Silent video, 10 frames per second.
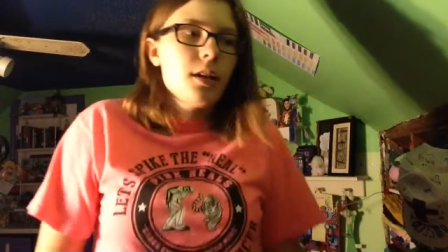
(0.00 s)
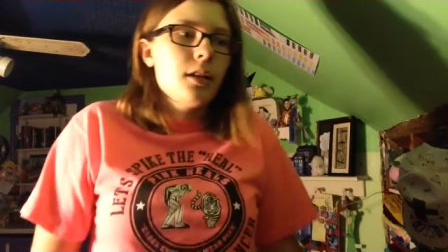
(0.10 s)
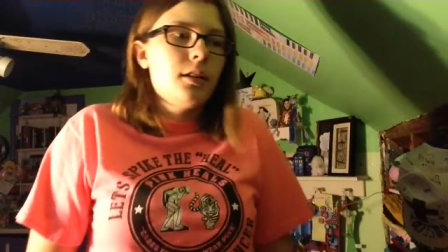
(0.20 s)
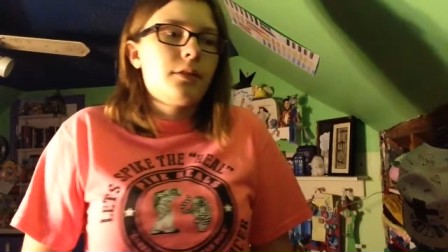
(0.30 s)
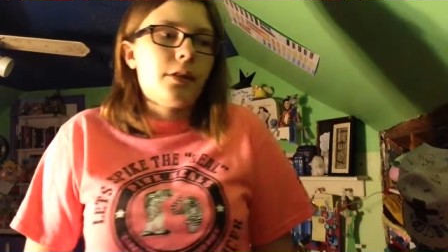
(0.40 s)

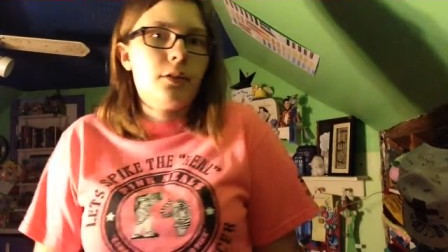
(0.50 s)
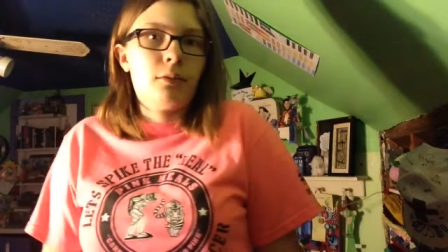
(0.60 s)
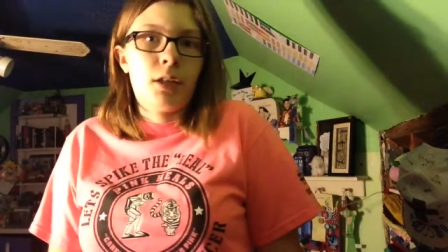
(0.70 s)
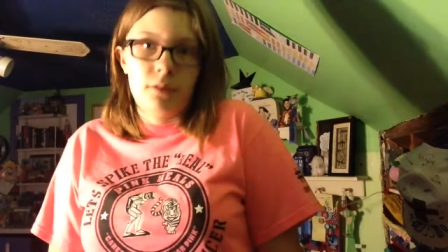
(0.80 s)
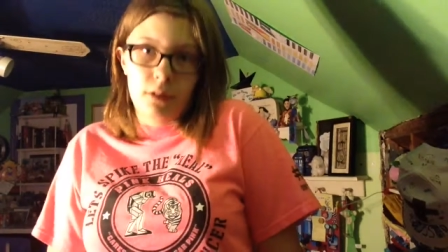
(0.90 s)
And he's like, Do you
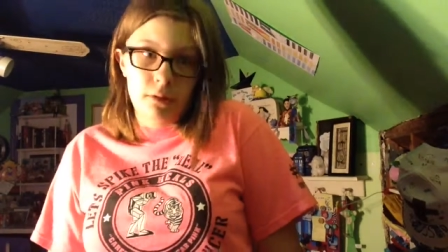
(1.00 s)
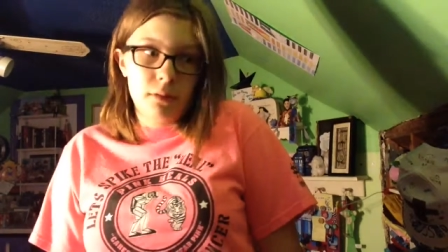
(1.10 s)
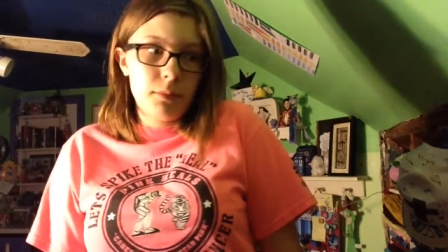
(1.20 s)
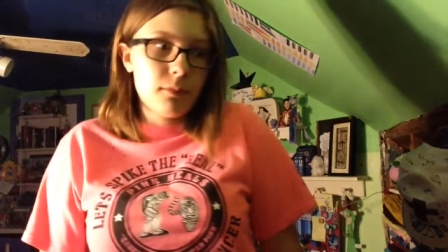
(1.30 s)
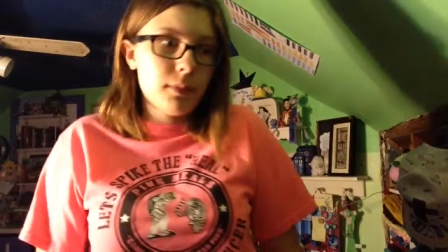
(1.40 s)
wanna tell
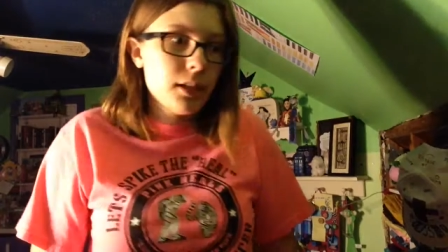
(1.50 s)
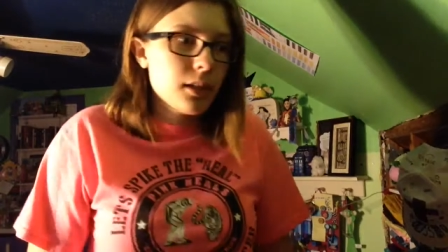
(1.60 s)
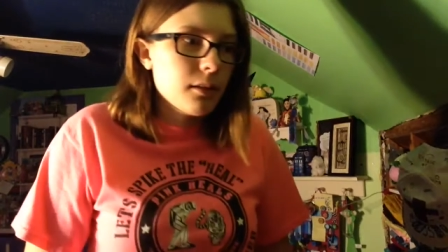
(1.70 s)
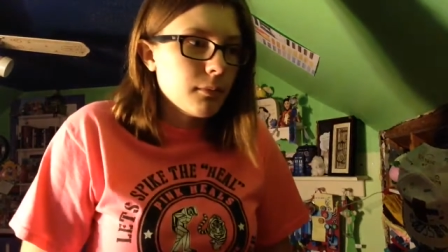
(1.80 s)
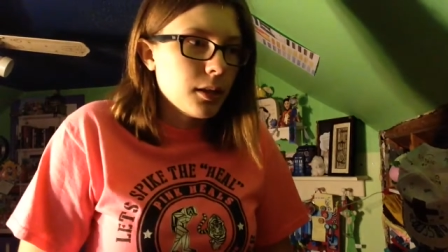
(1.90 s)
them to me?
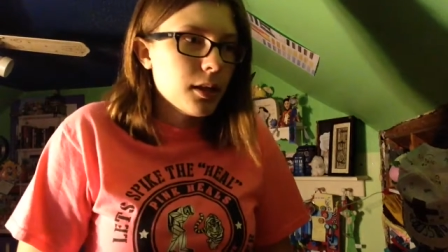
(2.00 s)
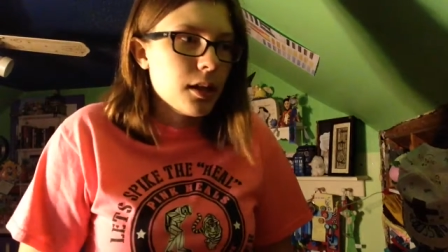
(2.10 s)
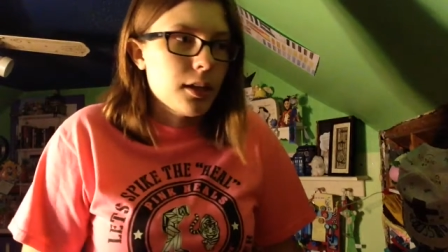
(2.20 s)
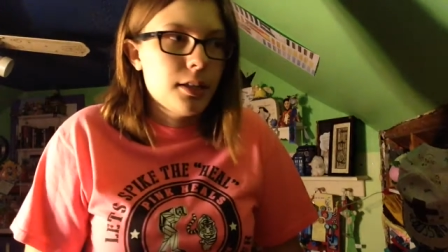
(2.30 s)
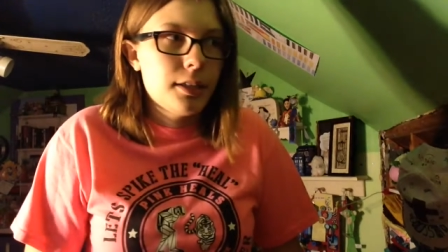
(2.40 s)
I'm like,
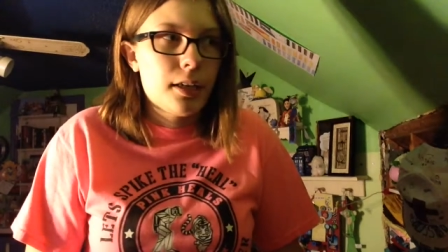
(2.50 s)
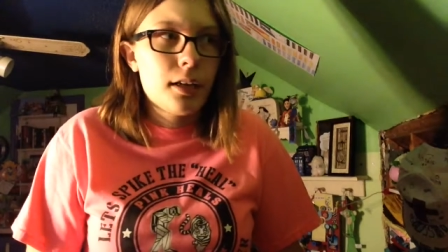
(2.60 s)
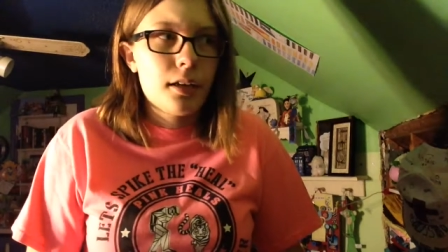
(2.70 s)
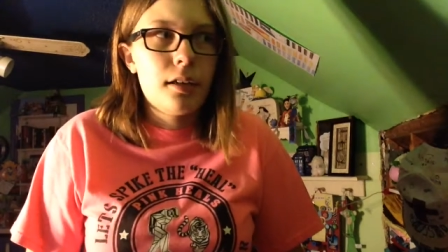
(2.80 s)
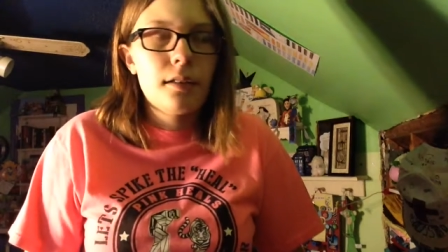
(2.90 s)
I
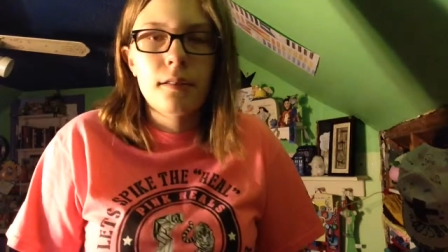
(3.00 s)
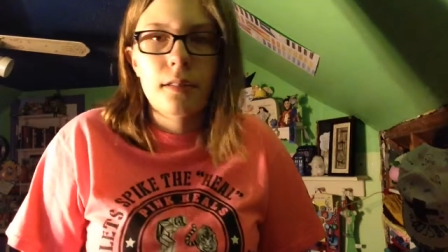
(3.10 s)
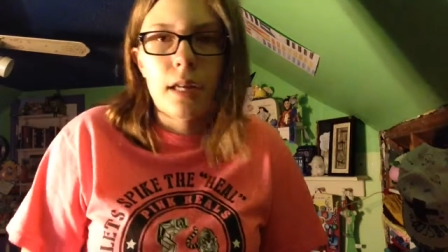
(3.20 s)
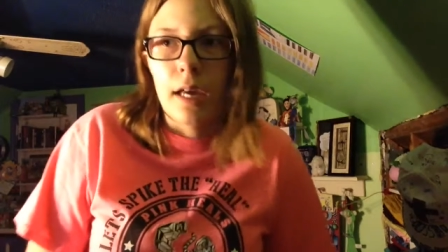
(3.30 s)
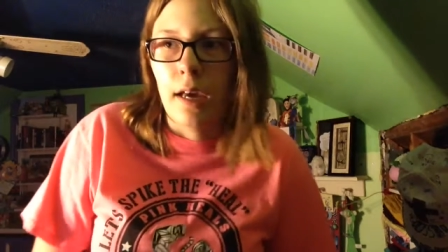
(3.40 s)

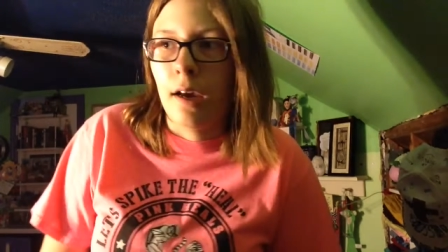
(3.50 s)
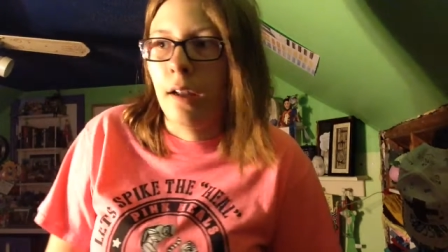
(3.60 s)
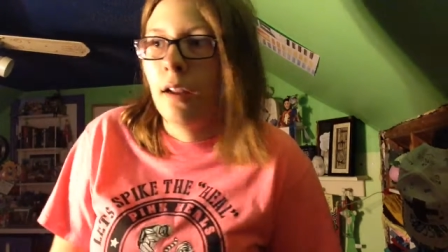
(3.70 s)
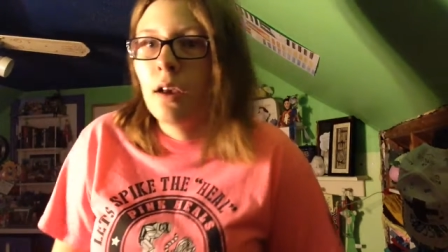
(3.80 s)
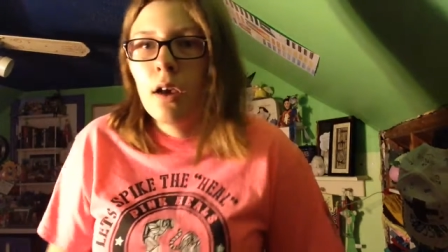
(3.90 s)
guess.
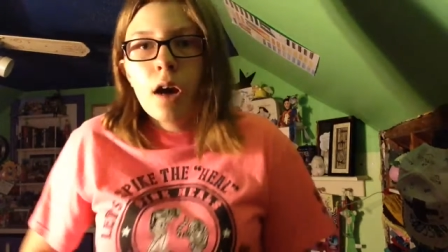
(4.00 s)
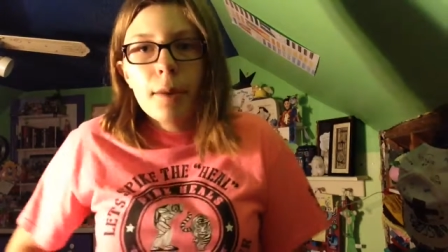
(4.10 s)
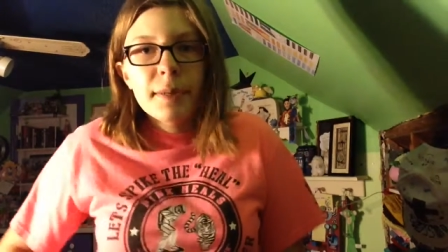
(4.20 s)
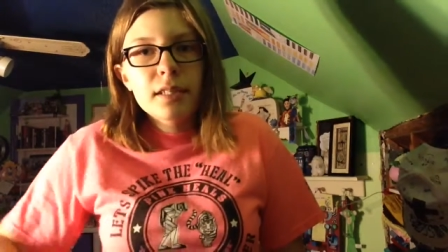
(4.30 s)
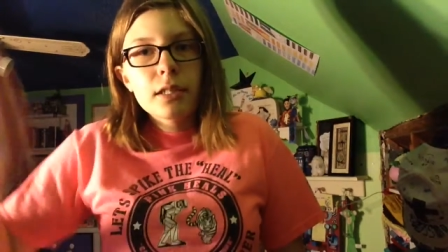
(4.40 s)
And
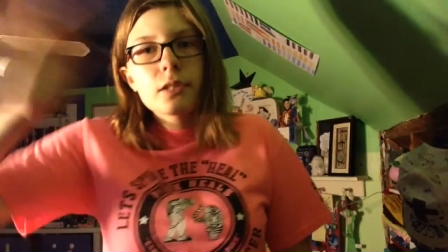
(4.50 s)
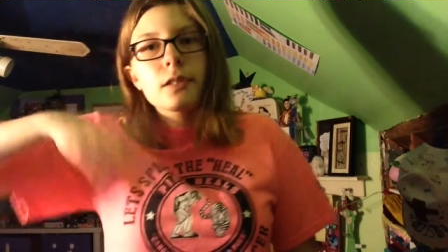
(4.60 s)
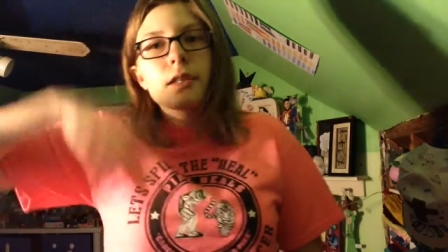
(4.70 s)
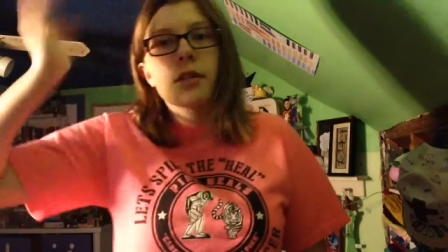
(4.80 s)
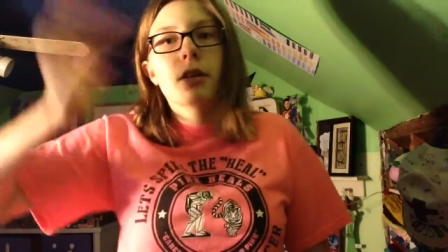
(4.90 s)
I basically
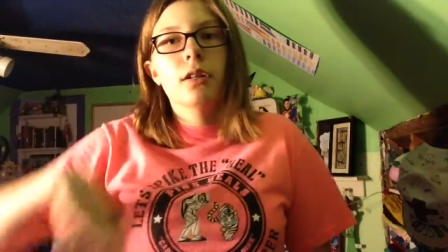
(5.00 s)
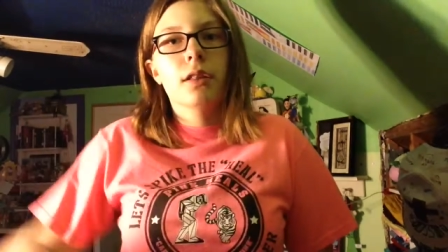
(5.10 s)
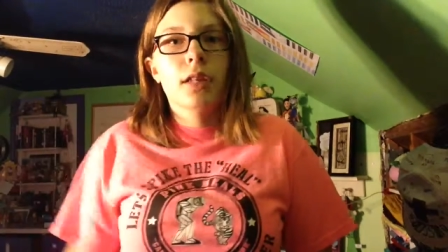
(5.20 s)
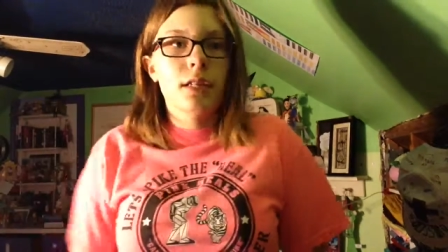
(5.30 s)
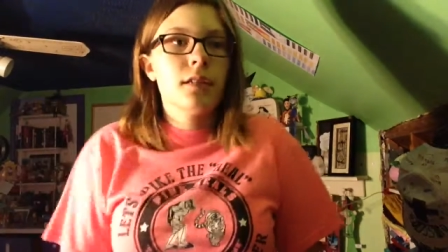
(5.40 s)
just listed all the
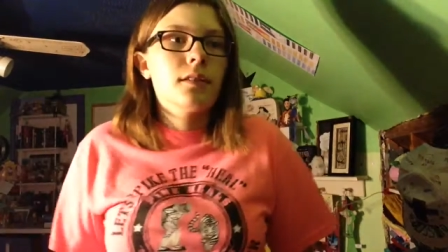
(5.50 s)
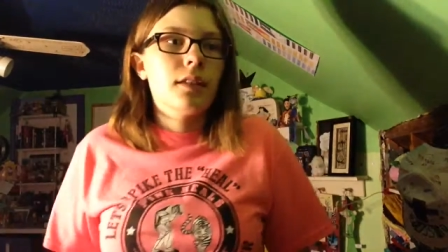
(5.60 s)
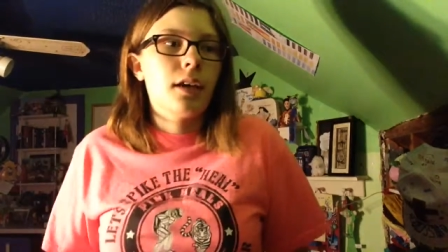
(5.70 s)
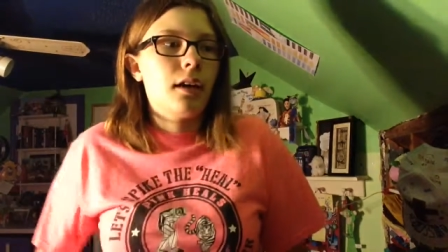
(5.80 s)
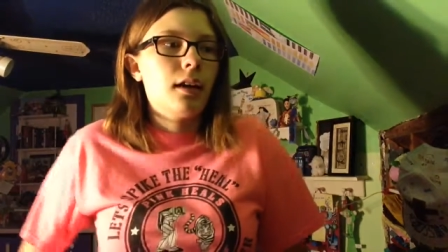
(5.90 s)
things
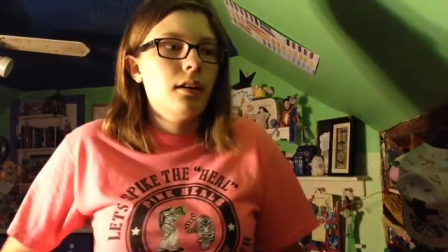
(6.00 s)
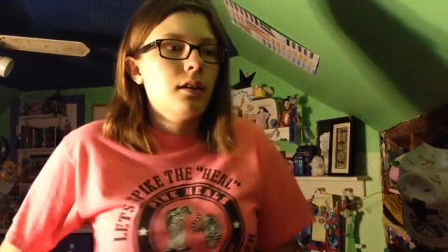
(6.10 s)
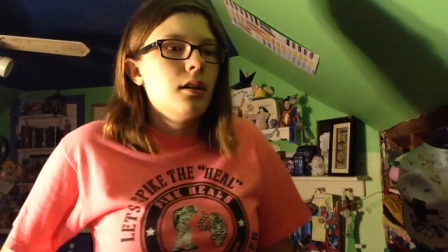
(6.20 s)
that